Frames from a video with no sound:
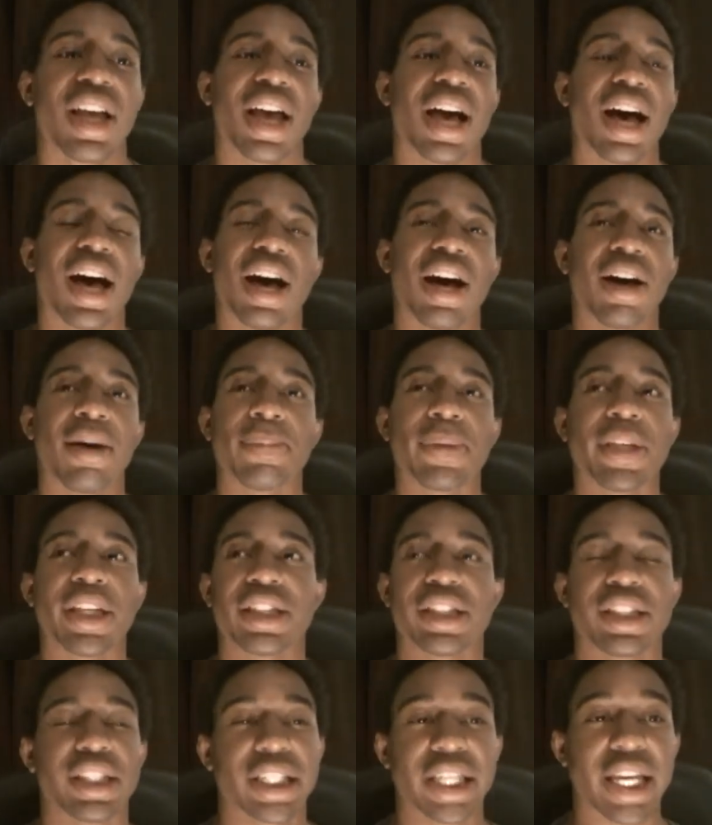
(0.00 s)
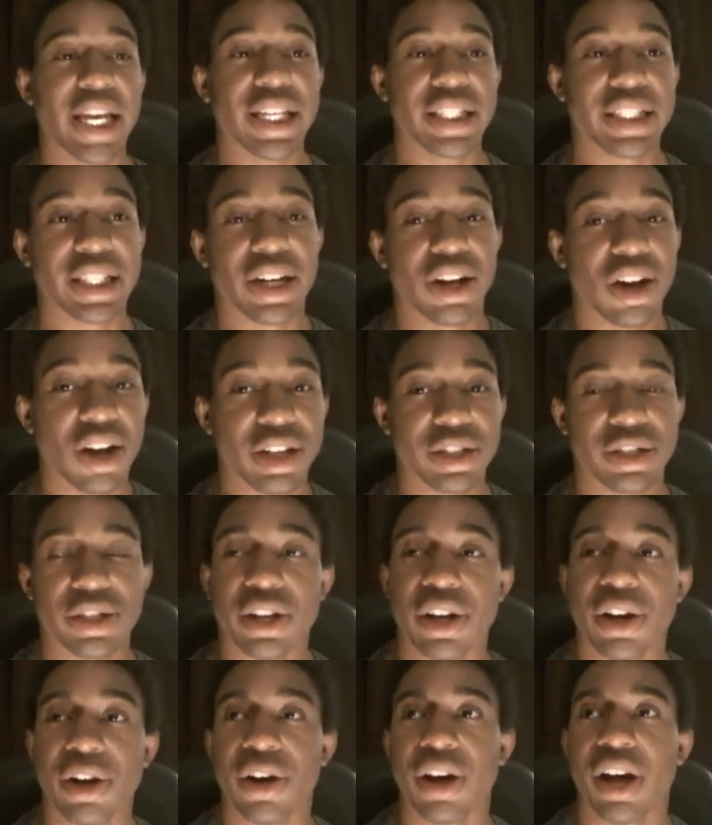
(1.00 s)
It's the case that
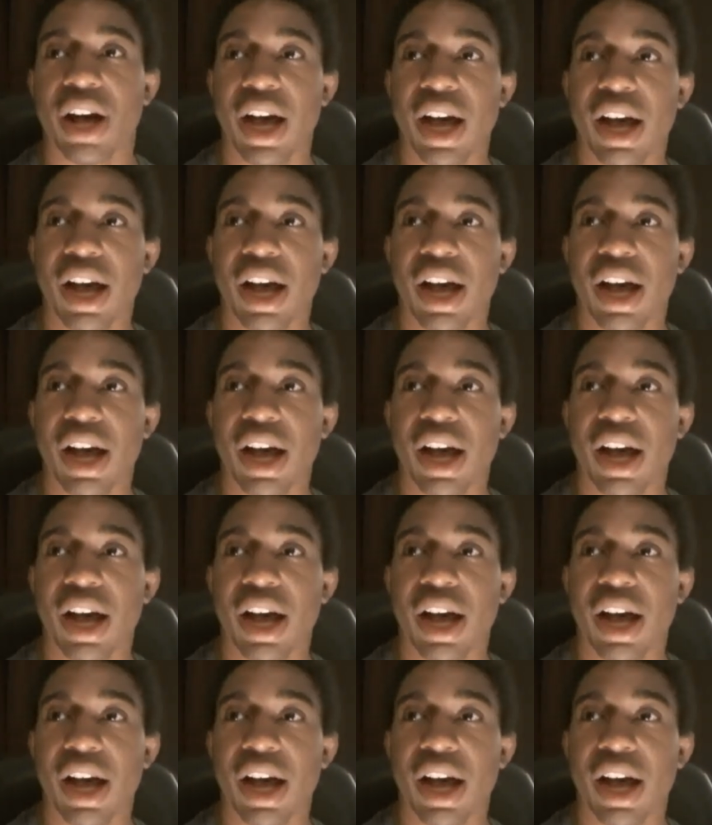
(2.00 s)
also